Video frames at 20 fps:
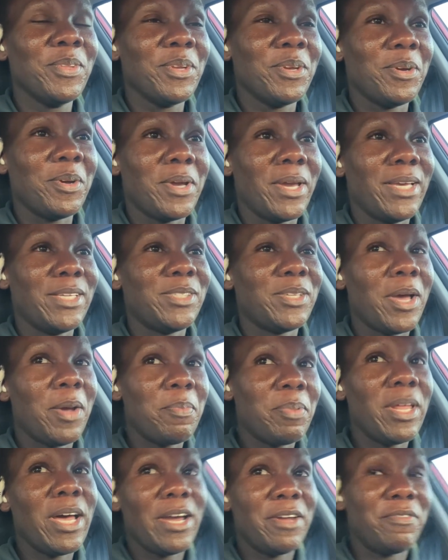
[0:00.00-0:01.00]
okay. So I
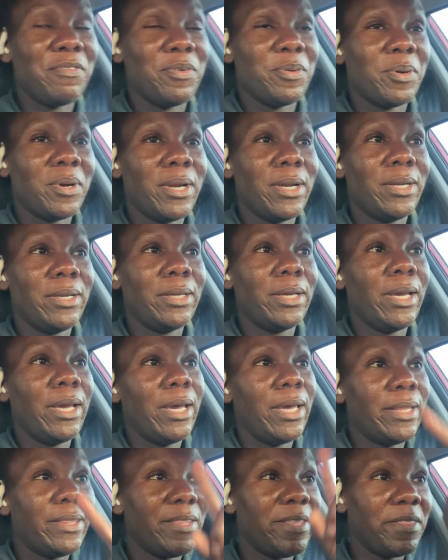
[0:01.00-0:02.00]
applied for it.
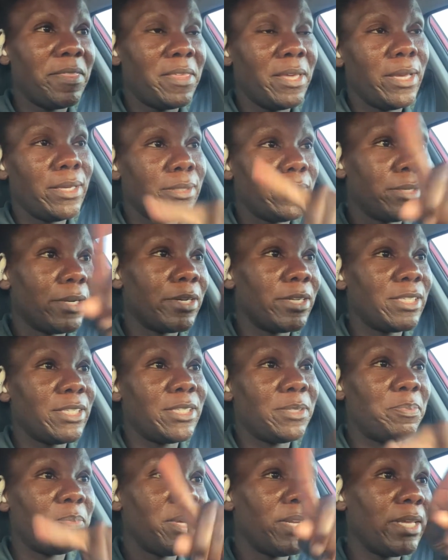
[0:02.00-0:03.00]
And the thing started
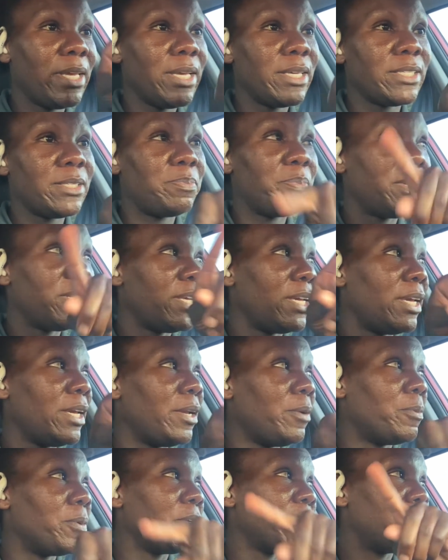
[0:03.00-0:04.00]
spinning,
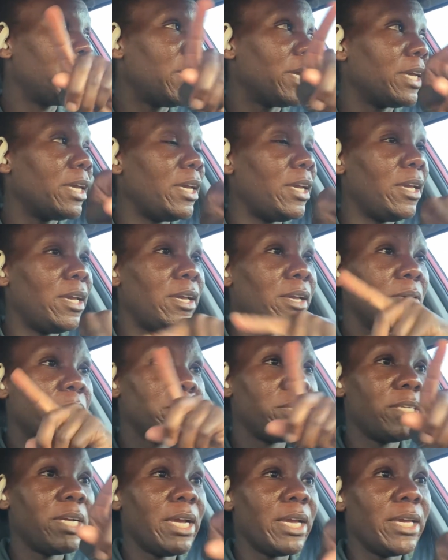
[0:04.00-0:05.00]
spinning. We're checking,
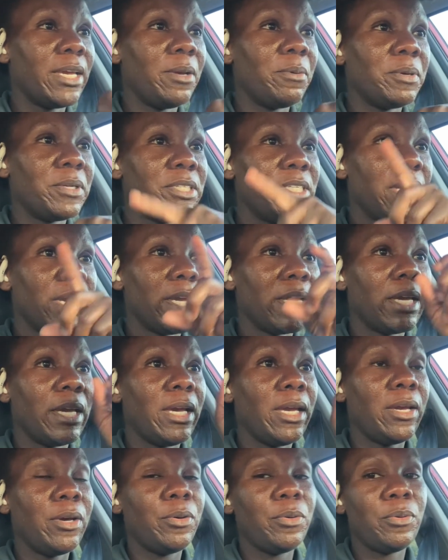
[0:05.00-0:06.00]
we're checking, we're
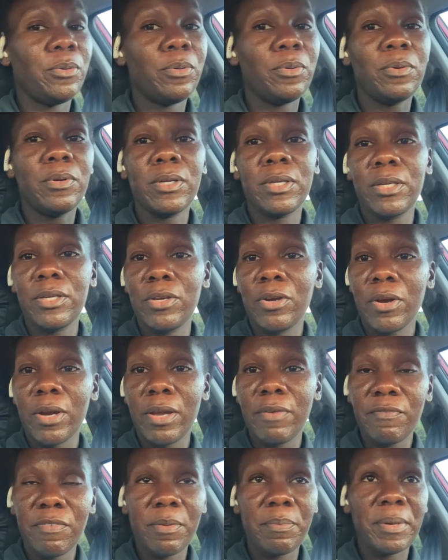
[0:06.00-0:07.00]
checking. Oh, your
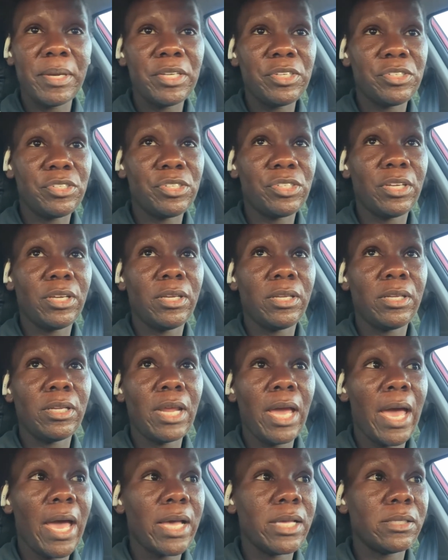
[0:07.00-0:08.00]
information
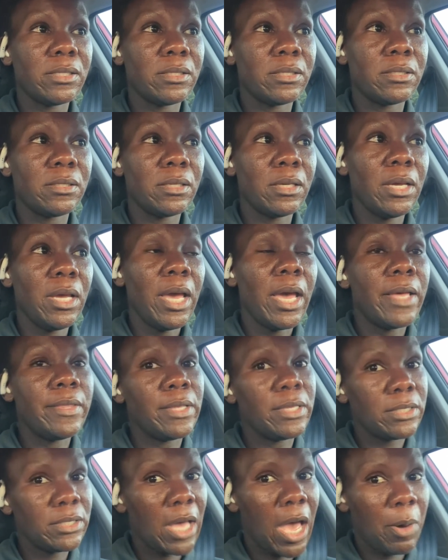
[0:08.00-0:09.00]
has it
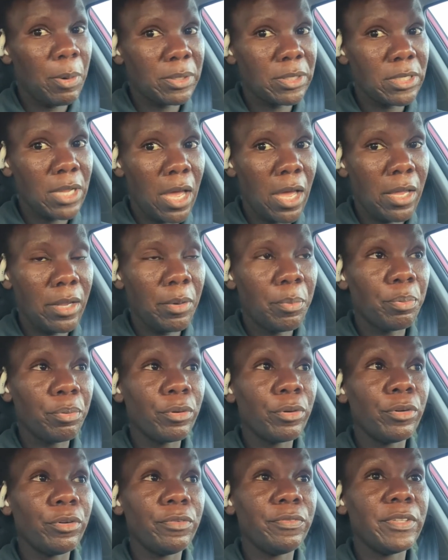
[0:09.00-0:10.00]
didn't, I was not
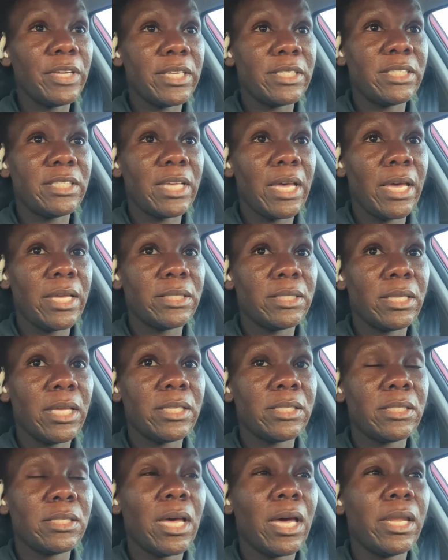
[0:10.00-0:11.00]
approved. It says
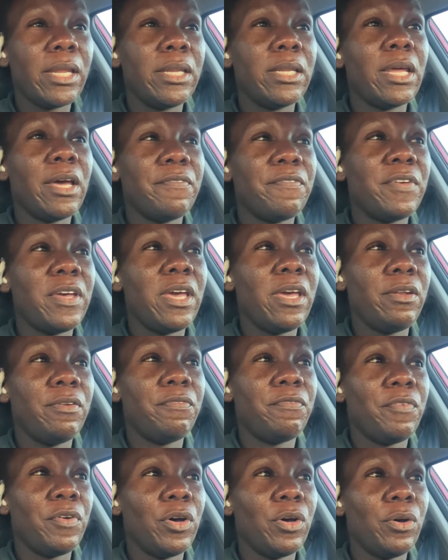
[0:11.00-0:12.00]
it's not enough
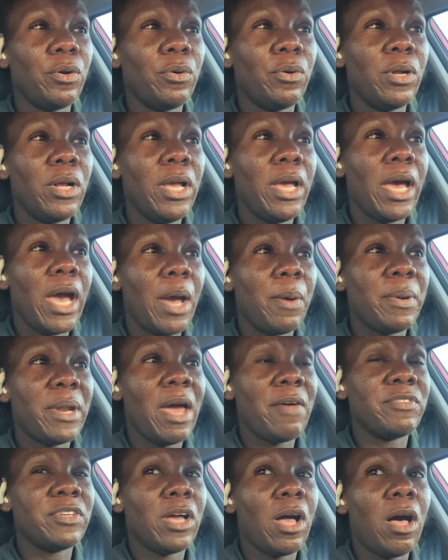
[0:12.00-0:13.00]
info. I would
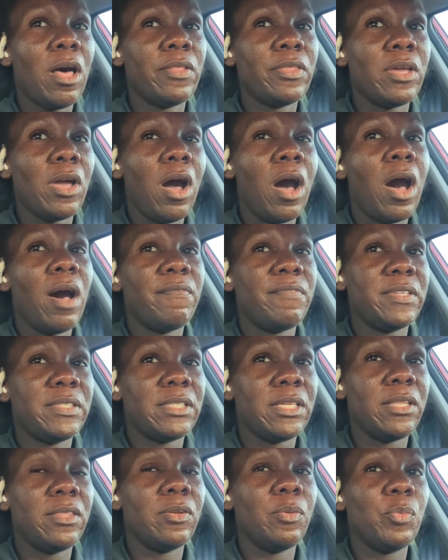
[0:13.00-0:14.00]
have to call the
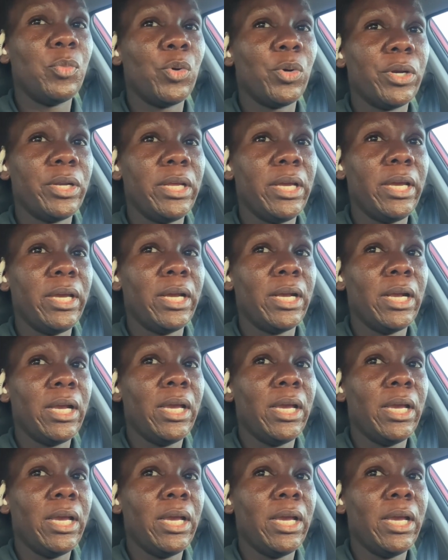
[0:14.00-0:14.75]
office in the morning.